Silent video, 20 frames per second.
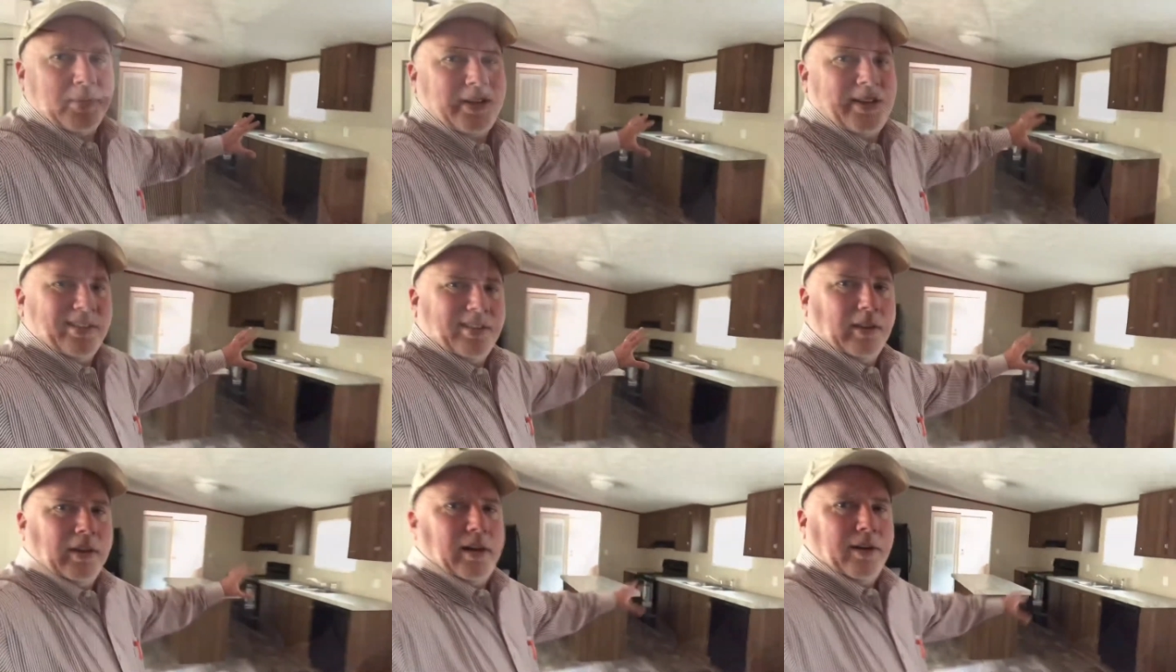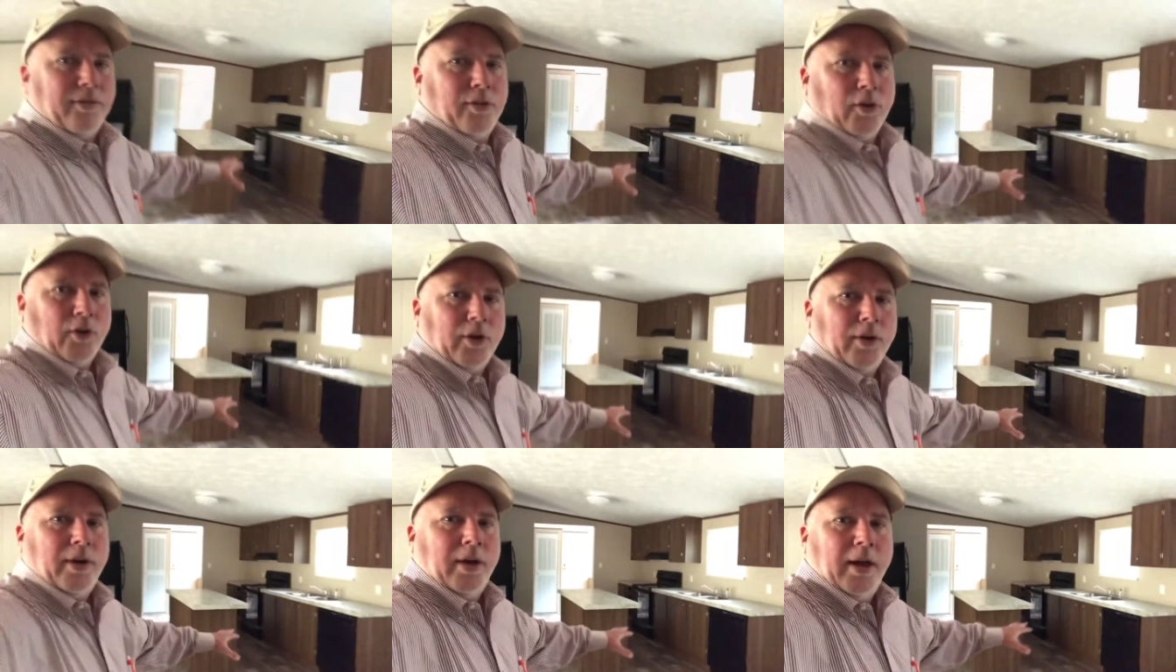
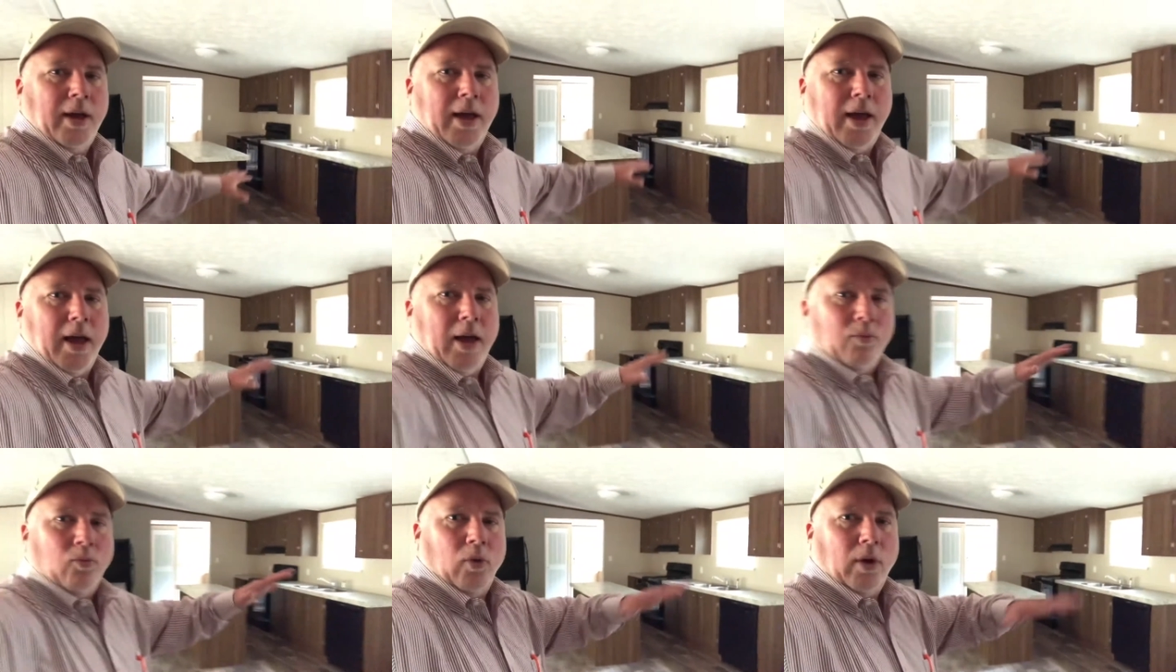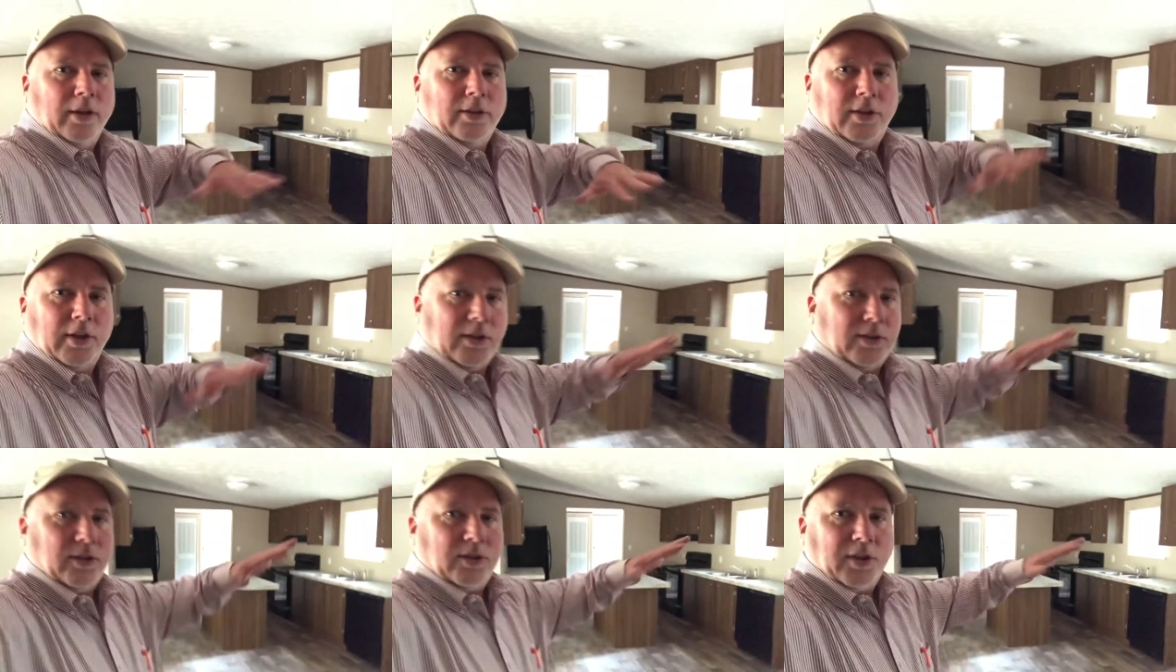delivered, and once
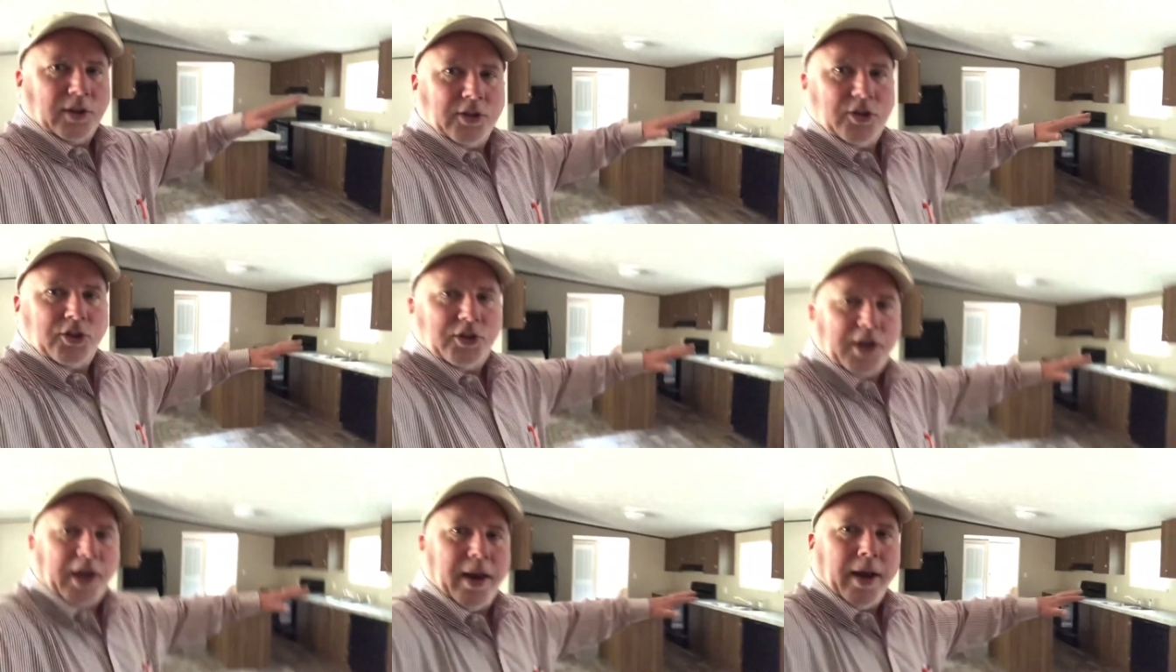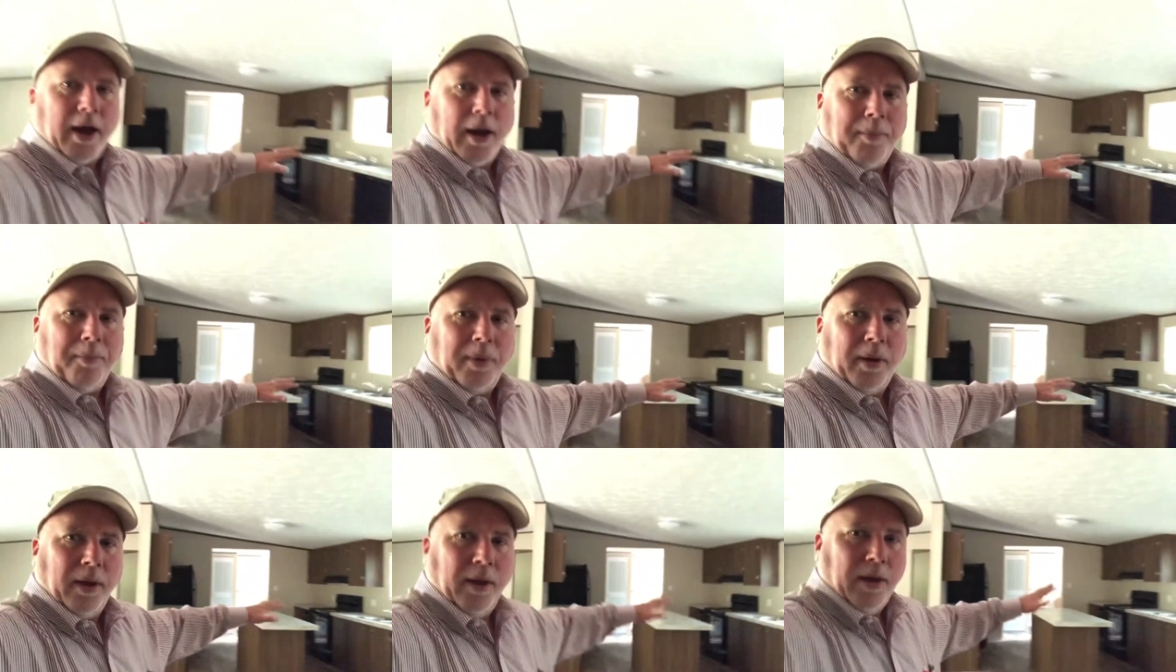it's just set
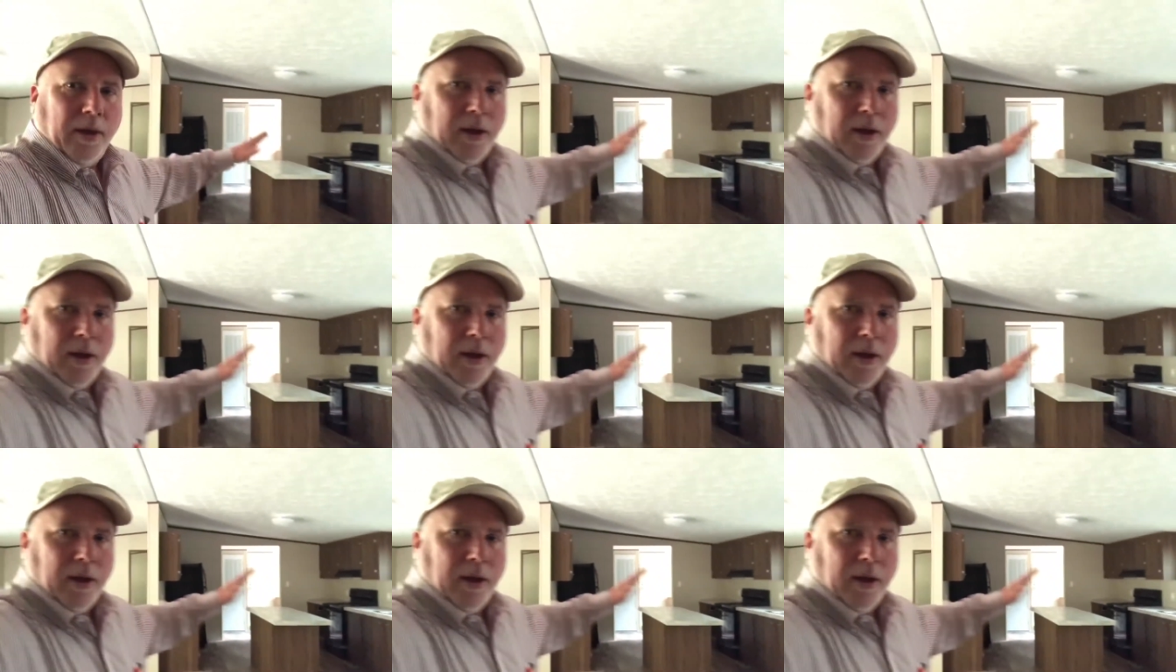up